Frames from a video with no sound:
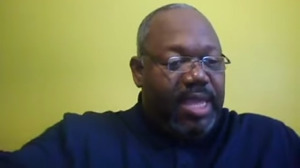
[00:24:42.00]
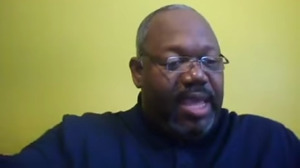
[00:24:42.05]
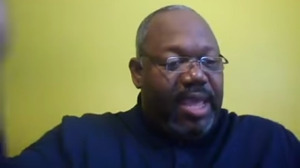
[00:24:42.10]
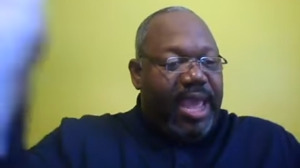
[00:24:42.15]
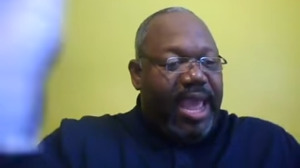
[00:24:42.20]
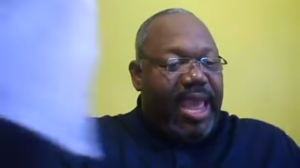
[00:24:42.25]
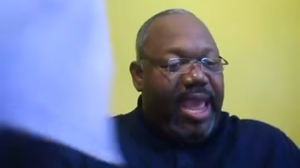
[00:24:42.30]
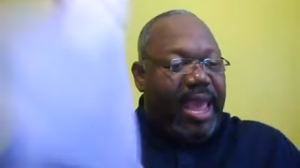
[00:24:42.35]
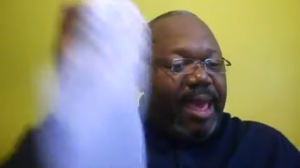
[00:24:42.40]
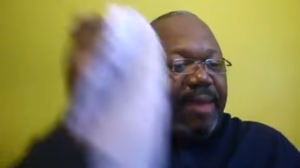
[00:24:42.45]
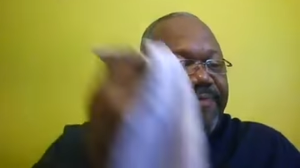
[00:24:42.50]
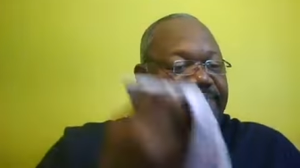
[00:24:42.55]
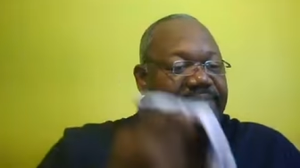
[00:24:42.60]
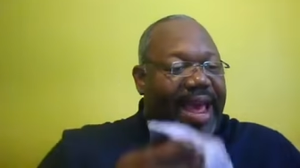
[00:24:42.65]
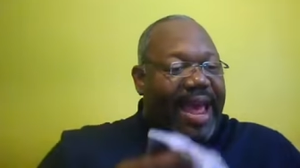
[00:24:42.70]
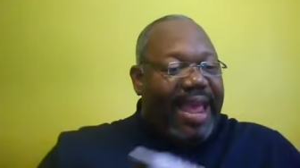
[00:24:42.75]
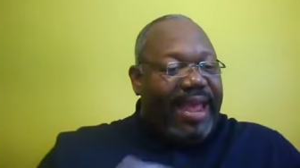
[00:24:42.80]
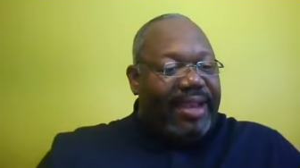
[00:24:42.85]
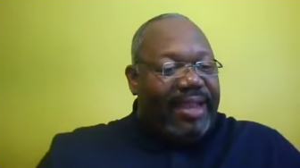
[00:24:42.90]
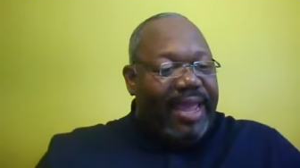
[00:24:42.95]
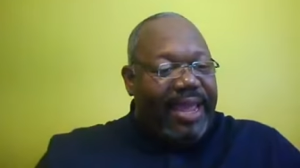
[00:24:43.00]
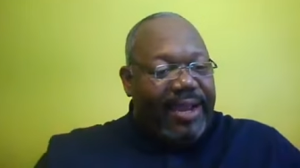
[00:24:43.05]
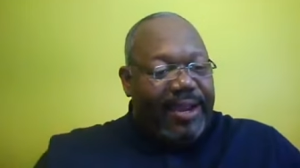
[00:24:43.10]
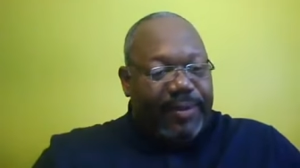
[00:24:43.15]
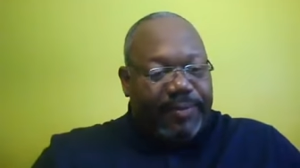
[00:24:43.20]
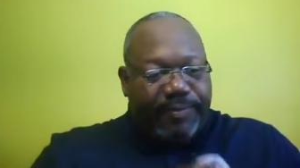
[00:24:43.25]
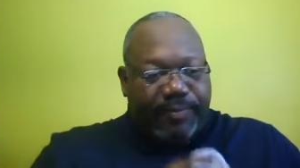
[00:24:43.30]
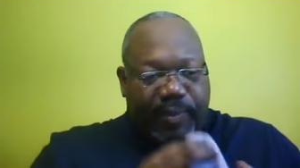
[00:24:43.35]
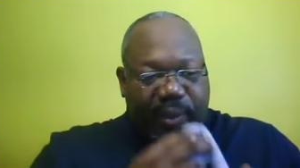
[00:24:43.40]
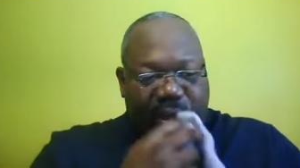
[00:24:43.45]
King Ahab
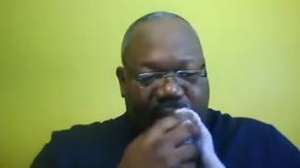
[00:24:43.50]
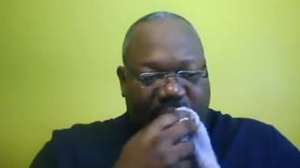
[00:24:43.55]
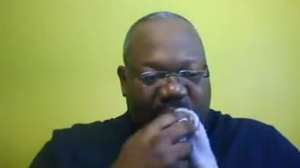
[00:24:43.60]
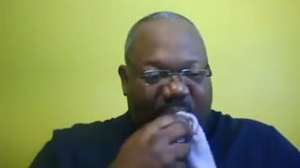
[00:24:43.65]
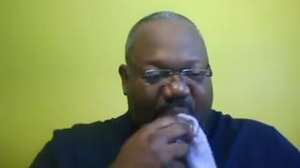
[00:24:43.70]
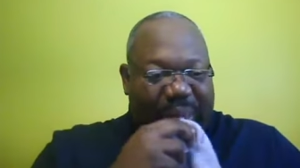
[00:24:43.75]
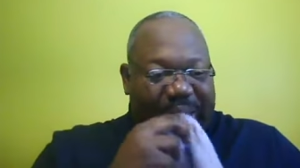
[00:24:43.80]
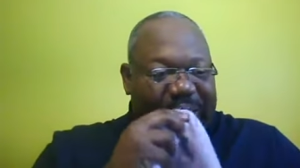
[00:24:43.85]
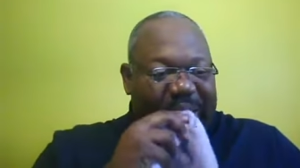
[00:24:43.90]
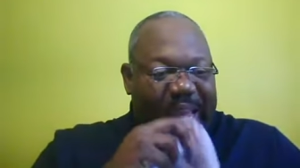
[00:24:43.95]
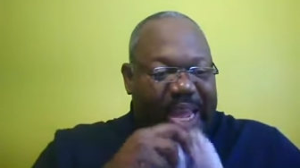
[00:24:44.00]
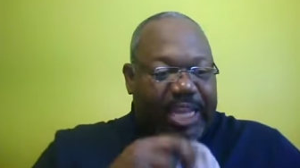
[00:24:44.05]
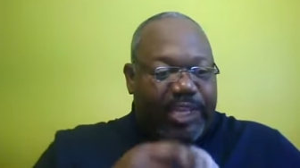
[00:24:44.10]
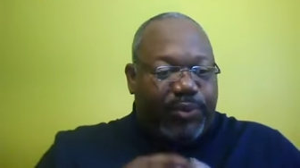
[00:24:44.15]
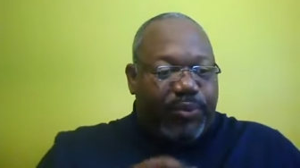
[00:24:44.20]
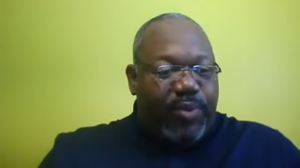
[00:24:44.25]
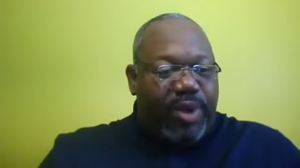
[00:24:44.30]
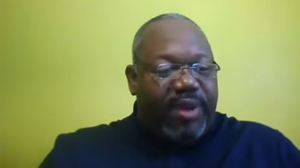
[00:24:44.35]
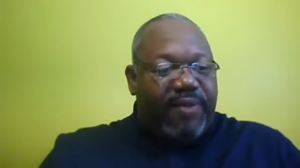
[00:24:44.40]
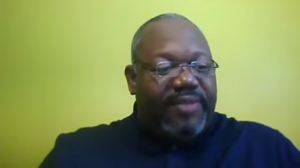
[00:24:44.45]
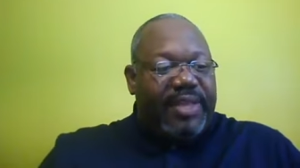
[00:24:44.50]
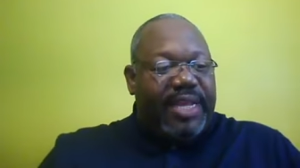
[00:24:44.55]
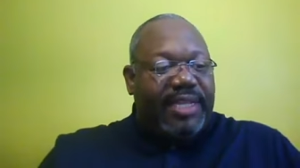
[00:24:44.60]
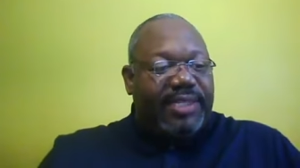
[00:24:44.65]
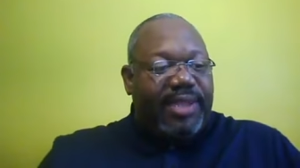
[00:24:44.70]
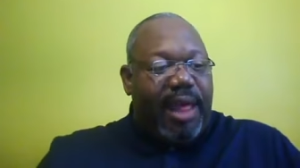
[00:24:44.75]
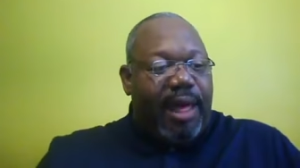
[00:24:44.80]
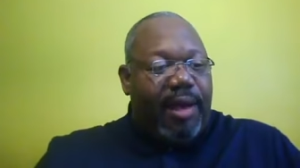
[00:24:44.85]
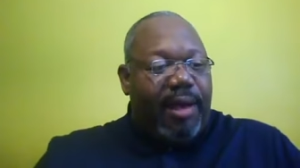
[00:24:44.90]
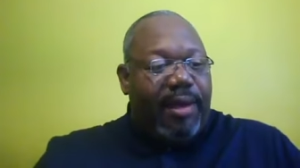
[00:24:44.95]
violated each one of
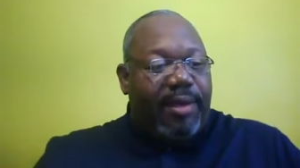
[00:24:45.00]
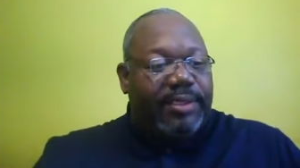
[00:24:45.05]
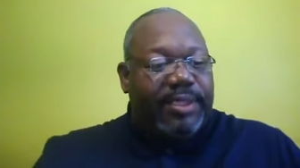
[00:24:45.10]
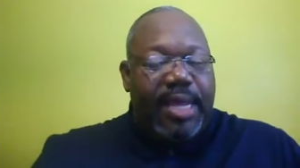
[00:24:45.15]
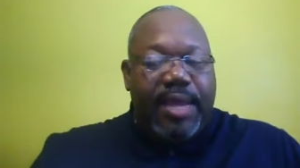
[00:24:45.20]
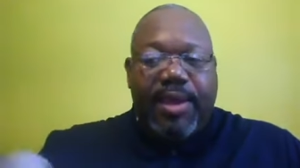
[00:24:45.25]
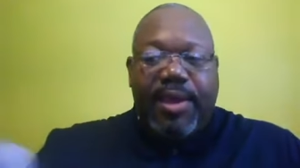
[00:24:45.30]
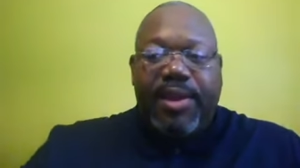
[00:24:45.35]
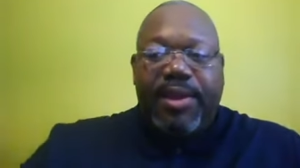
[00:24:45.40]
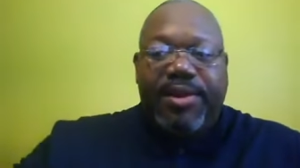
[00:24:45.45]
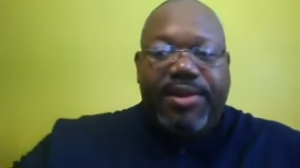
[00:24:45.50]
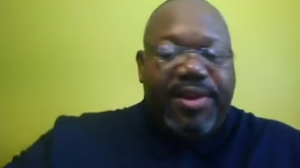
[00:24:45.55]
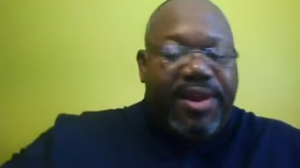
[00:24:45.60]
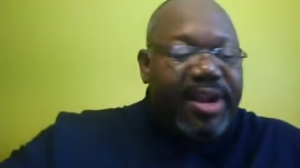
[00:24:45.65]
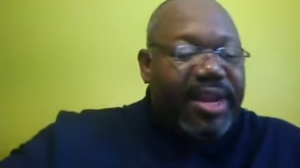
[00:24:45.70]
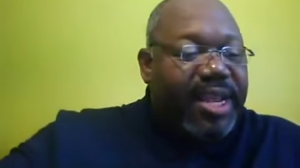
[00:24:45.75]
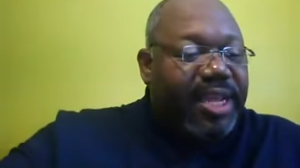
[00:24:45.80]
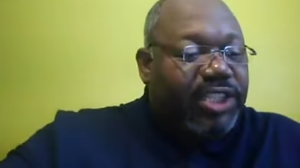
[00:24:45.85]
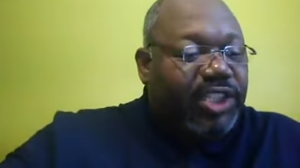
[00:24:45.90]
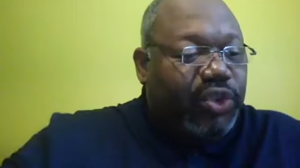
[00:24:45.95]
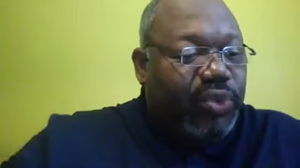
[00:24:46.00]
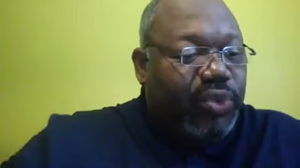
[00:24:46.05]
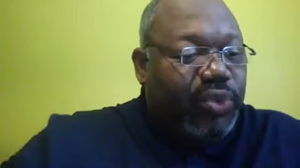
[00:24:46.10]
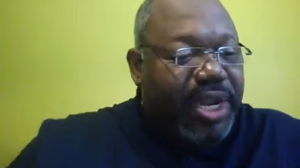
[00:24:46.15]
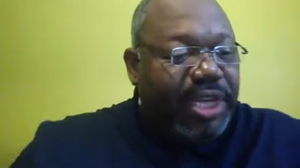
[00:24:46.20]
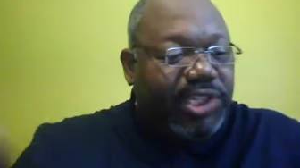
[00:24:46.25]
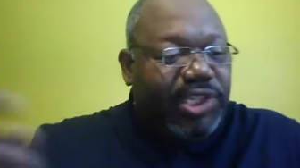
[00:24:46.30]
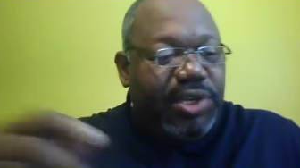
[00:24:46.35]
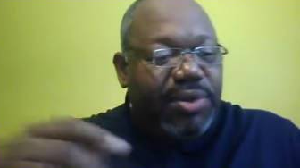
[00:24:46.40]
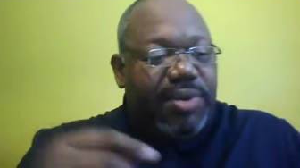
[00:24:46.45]
these laws during his
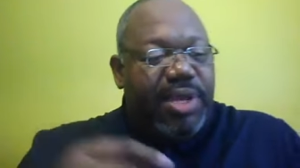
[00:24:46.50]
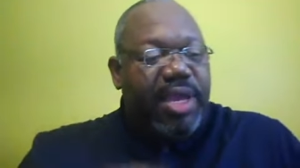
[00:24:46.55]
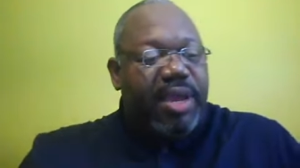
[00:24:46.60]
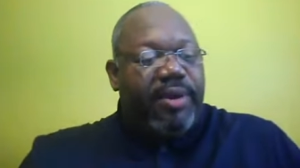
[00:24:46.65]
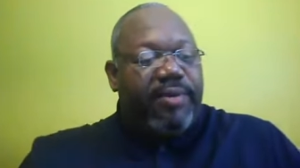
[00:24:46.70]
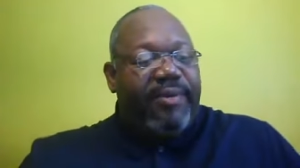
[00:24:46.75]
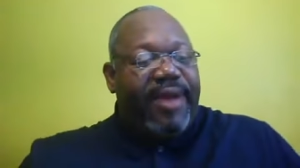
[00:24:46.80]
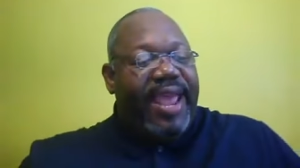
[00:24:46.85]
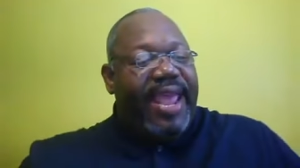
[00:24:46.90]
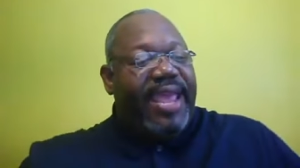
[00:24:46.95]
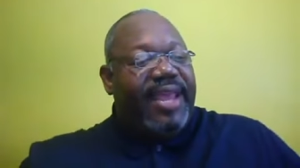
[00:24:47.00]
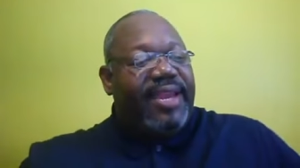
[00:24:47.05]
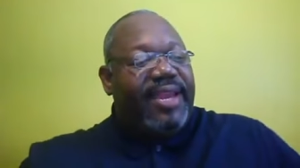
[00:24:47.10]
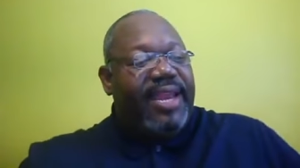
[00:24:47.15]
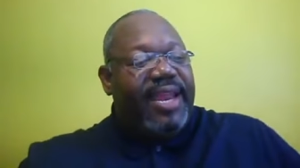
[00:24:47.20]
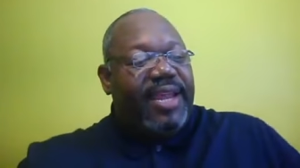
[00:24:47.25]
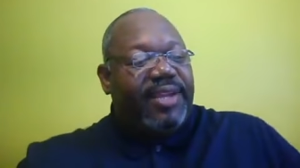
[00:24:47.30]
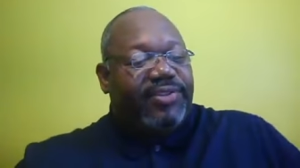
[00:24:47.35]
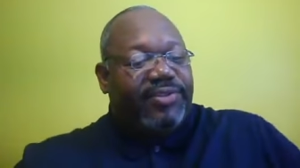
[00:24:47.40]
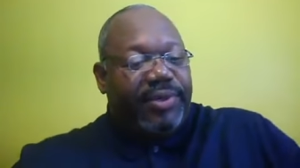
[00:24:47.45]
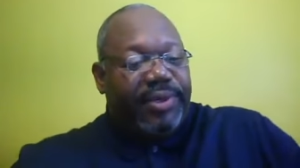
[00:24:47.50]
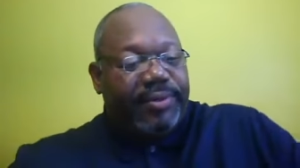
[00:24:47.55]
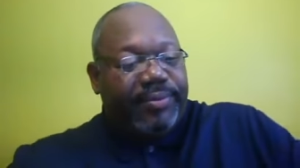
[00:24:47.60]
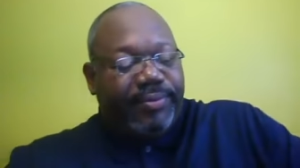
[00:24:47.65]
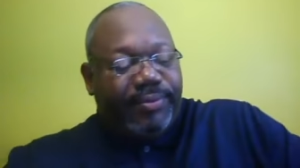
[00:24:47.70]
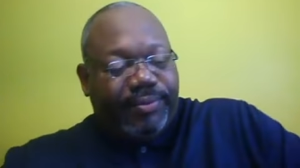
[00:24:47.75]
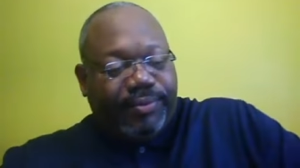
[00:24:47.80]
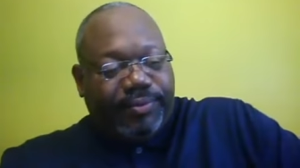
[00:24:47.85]
22 year reign in Israel.